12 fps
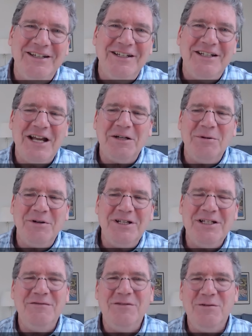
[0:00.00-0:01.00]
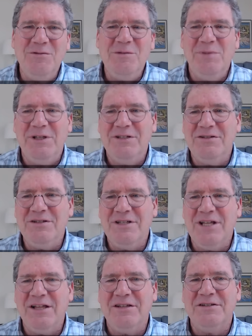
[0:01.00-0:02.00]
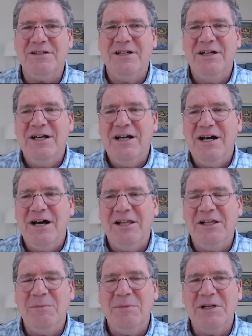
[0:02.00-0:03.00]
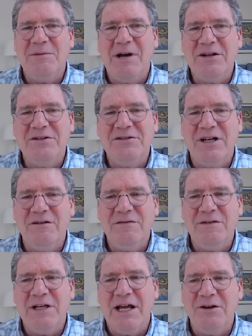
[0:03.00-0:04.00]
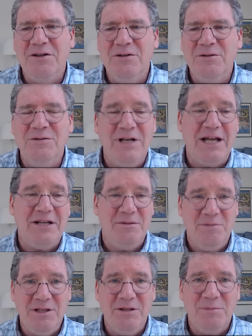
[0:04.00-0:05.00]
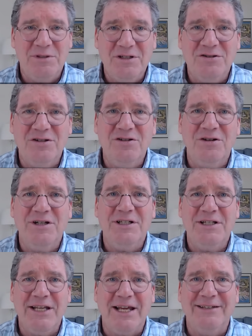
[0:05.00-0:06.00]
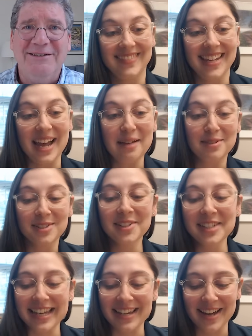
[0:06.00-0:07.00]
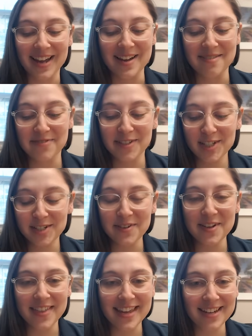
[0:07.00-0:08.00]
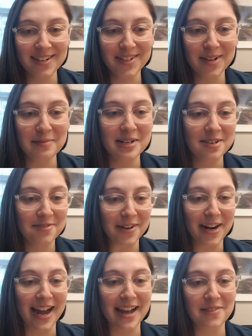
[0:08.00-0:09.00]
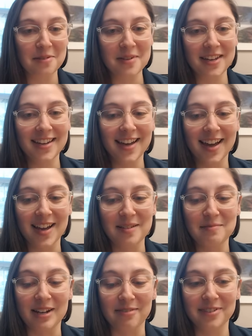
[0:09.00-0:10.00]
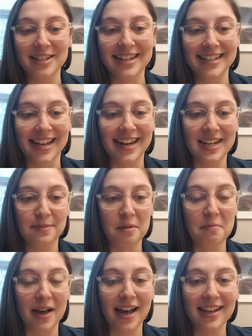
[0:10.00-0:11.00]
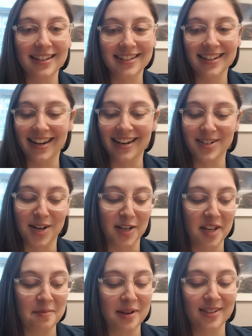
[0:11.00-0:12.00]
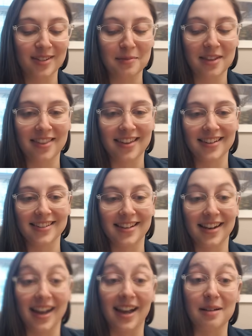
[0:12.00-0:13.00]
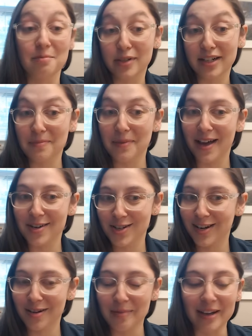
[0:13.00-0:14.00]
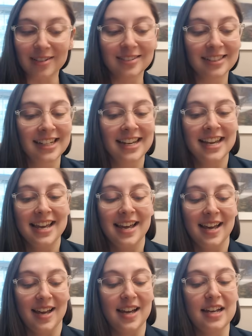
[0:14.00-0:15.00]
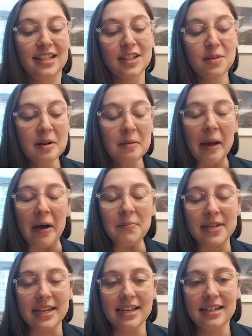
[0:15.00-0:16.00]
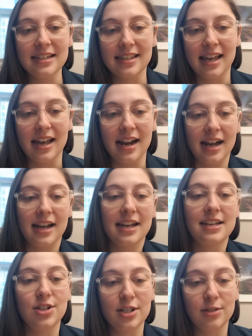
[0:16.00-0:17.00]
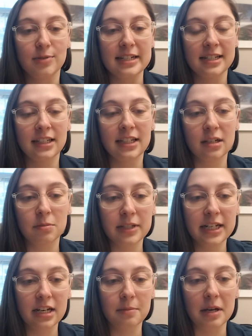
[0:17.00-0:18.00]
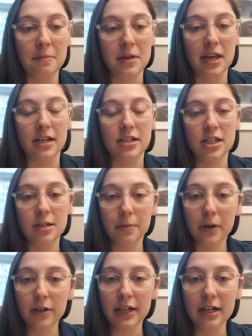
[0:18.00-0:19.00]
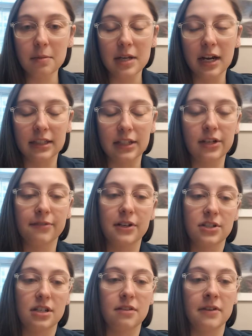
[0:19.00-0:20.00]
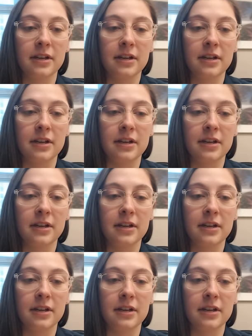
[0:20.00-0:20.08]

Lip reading: Dr. Martini, if you would, please just tell us a little bit about yourself and how you got to be in the position you're in today. Yeah, absolutely. First of all, thank you so much for having me. I'm definitely excited to be back and kind of talking about some of the things that I'm pretty passionate about. A little bit about me is that I just recently completed my PhD program here at the University of